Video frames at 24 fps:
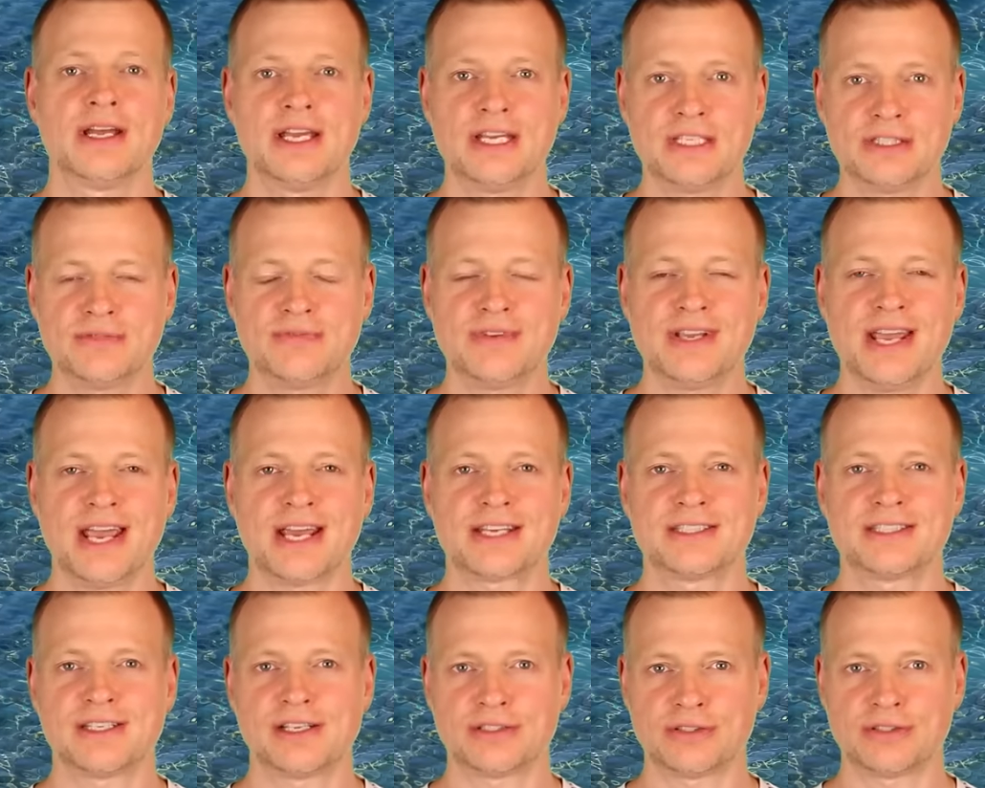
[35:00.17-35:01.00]
is the
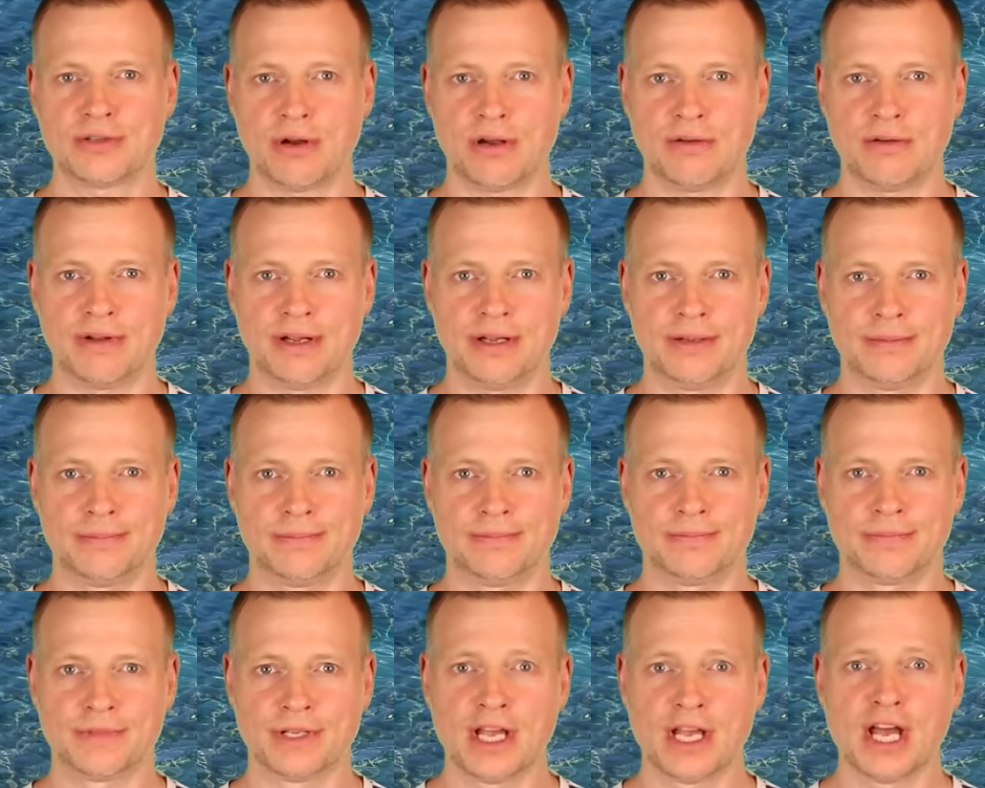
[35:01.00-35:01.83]
Excel solver.
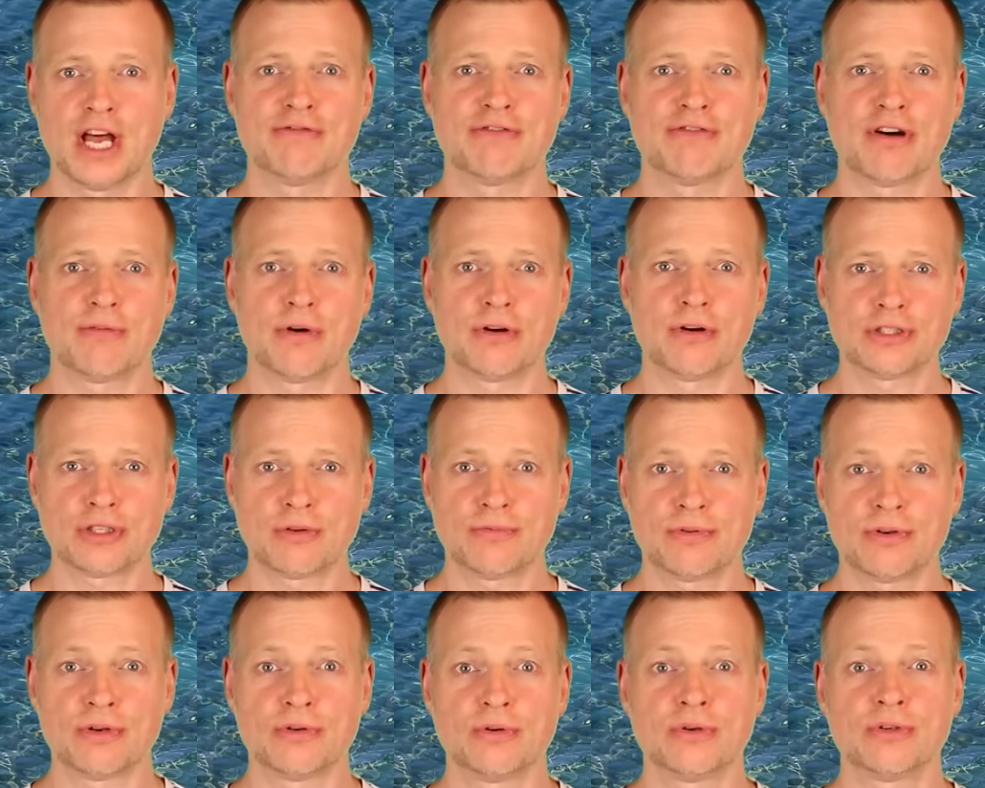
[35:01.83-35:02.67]
For those
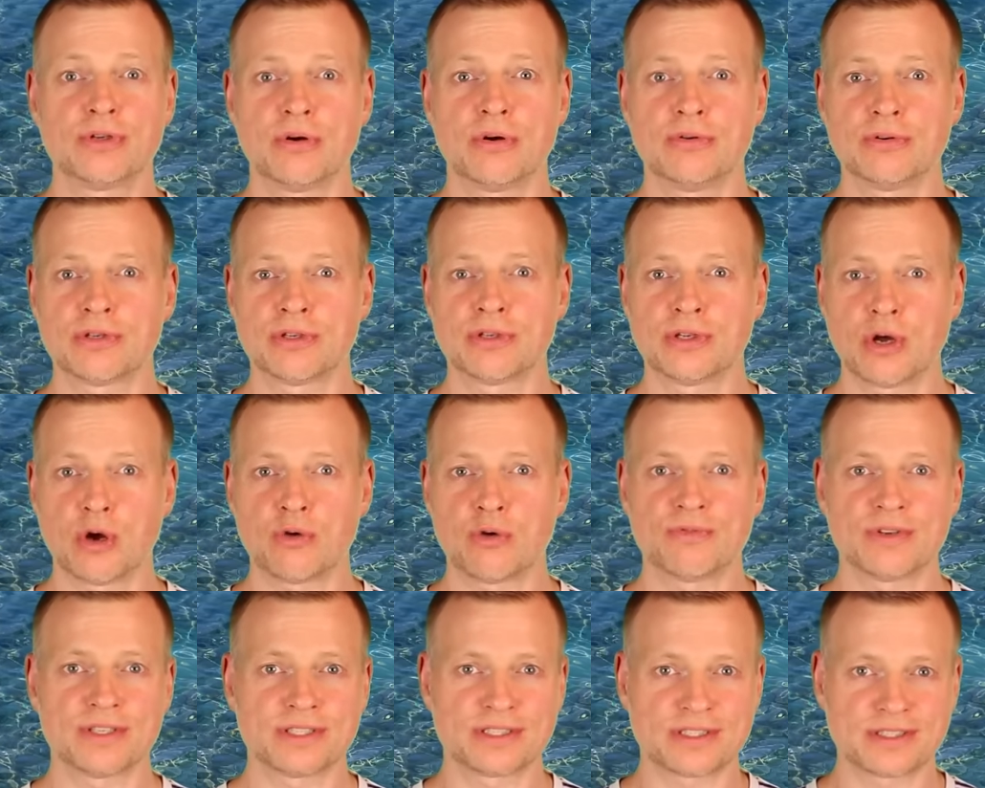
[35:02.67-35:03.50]
of you who don't know
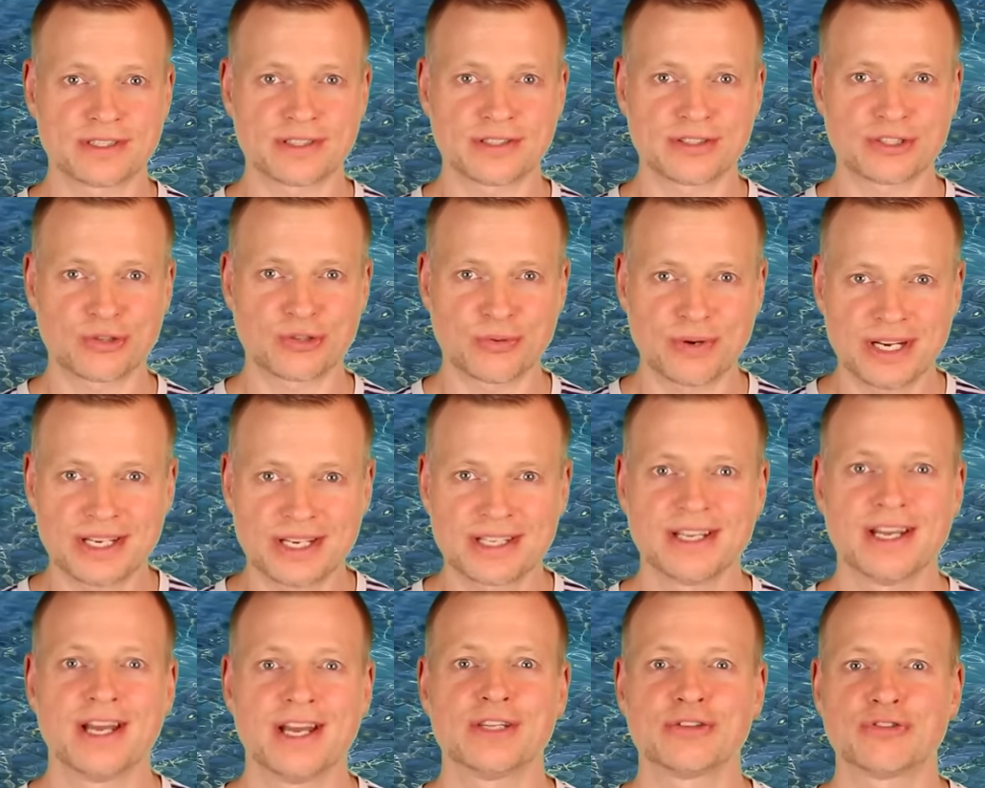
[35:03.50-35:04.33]
this
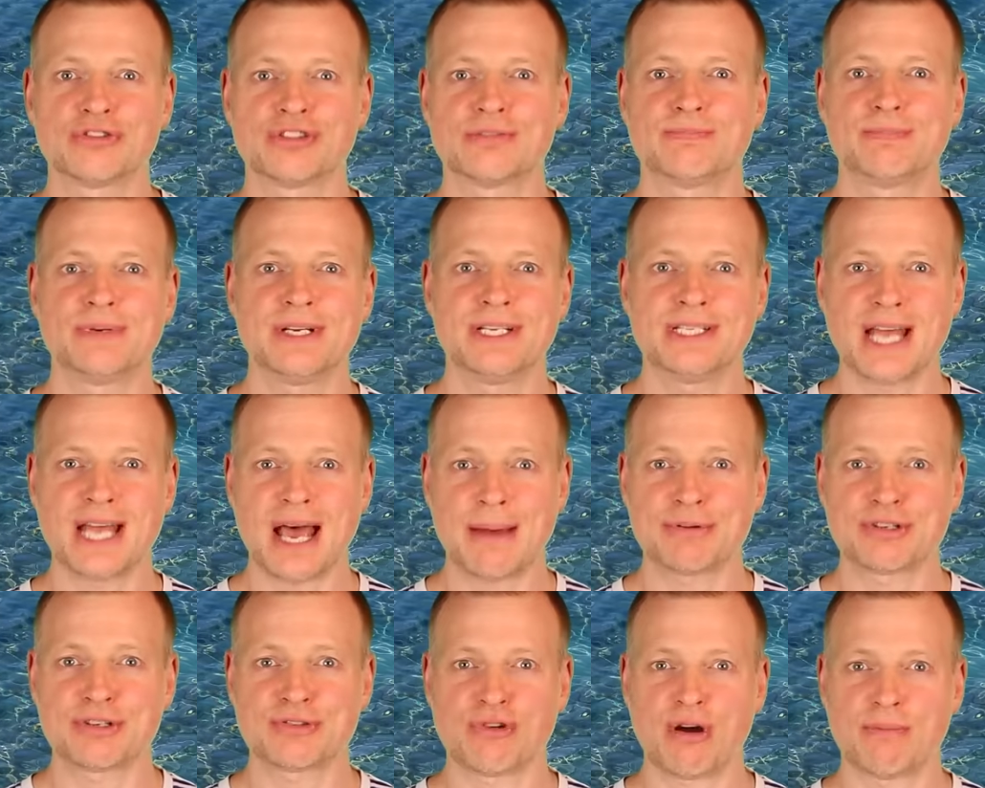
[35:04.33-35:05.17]
trick, to speed
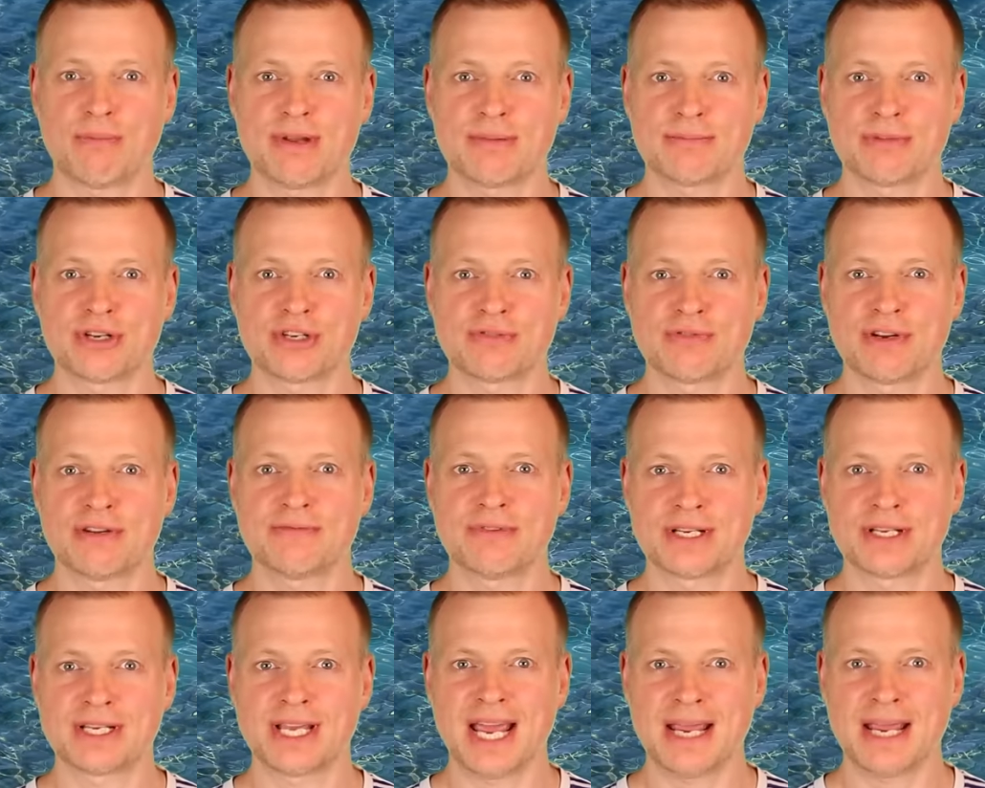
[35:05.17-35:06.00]
up swapping between
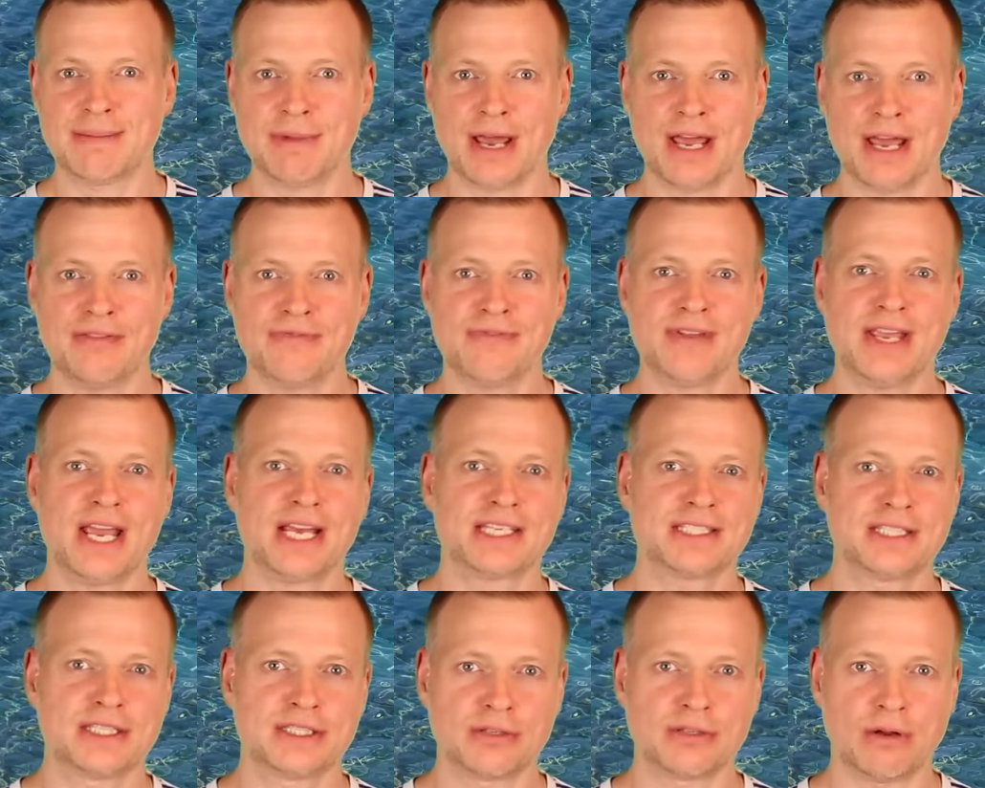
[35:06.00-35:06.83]
the game and the
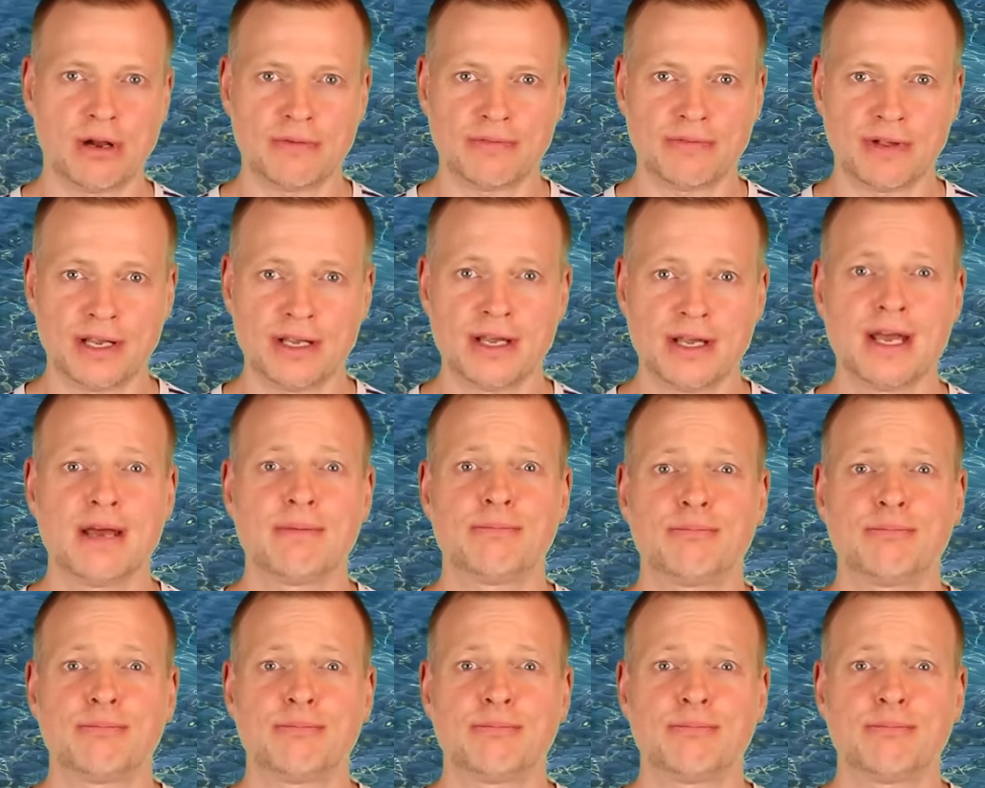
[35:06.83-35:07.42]
Excel solver,